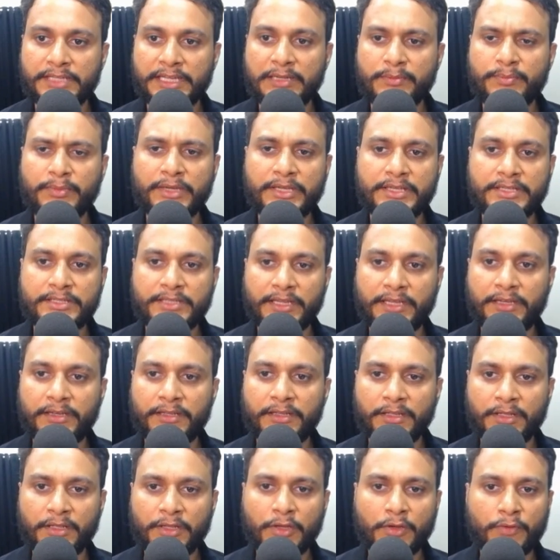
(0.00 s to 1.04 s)
side by side.
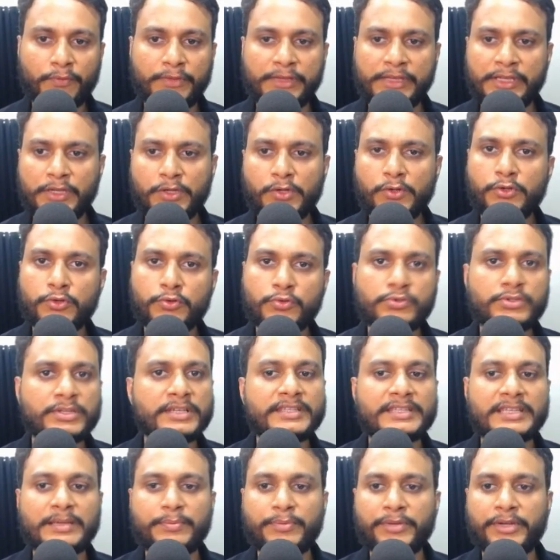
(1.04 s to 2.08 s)
We need to use a
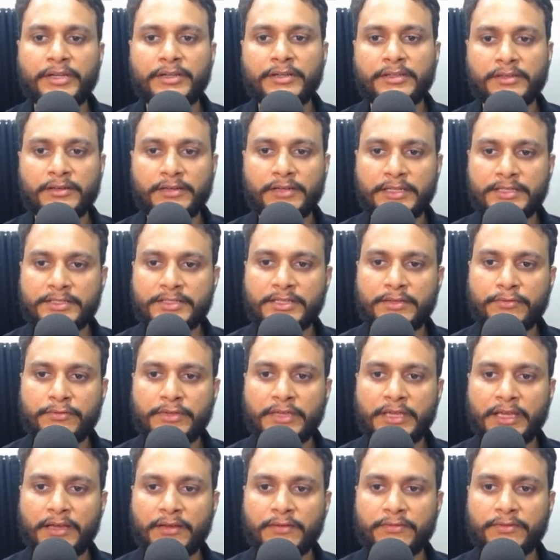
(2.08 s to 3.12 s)
separator. Let's say
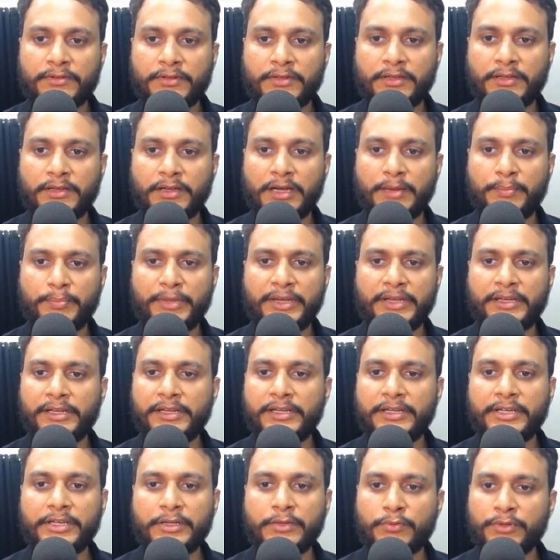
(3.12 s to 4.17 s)
we have
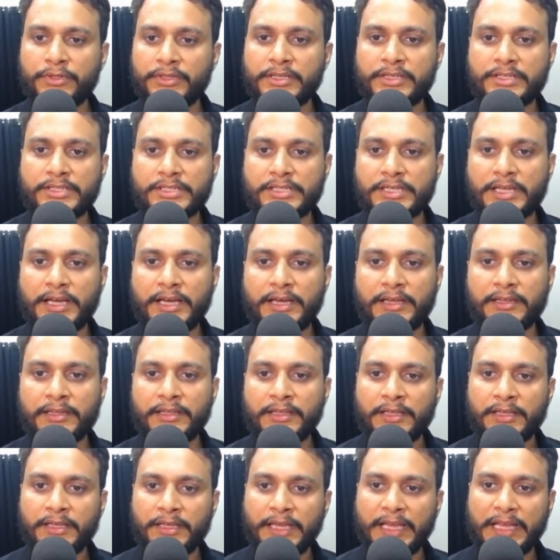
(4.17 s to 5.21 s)
appended it with a star
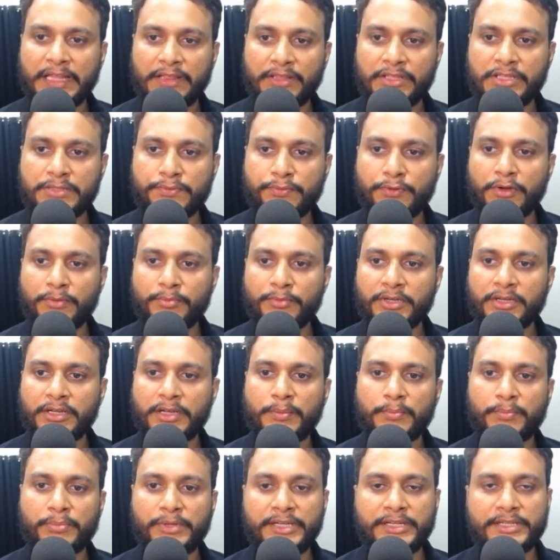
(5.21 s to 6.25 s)
and this form a
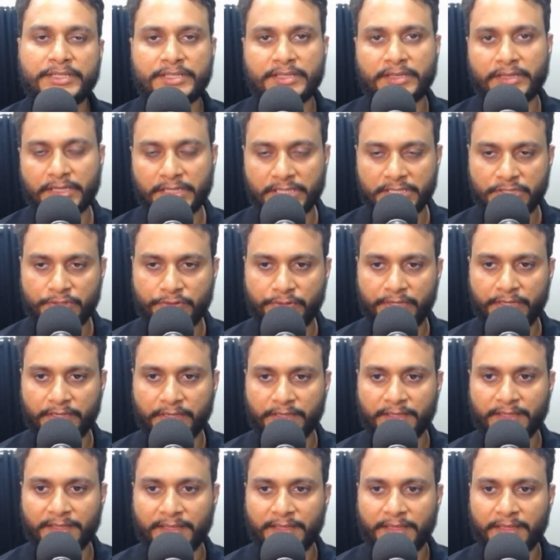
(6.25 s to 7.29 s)
complete single string.
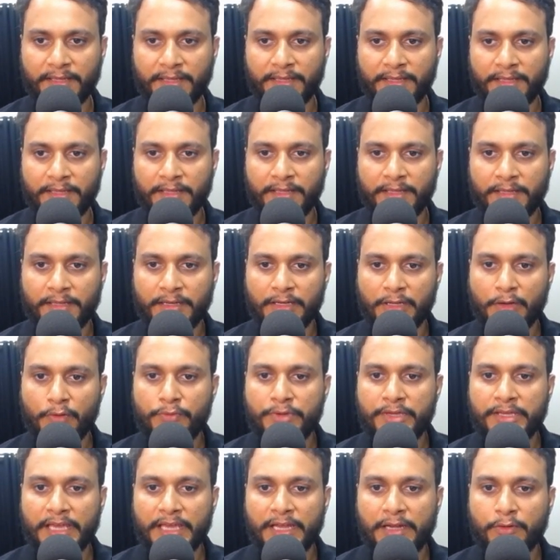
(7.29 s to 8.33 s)
Now
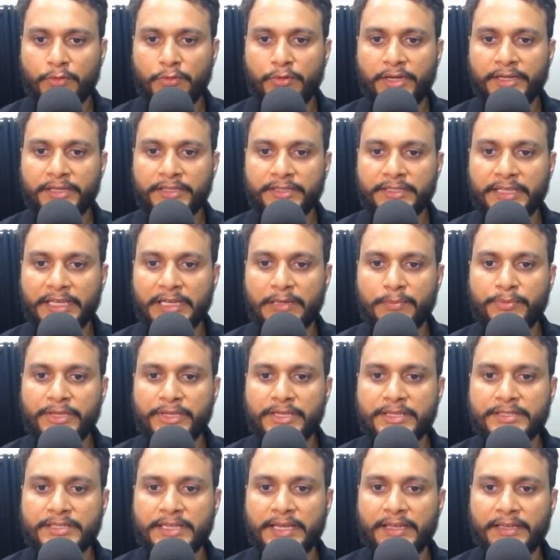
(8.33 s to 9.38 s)
we calculate the
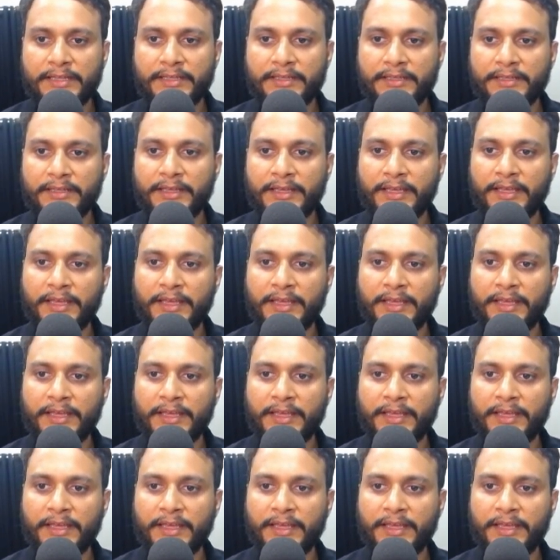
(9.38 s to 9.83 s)
LPS array,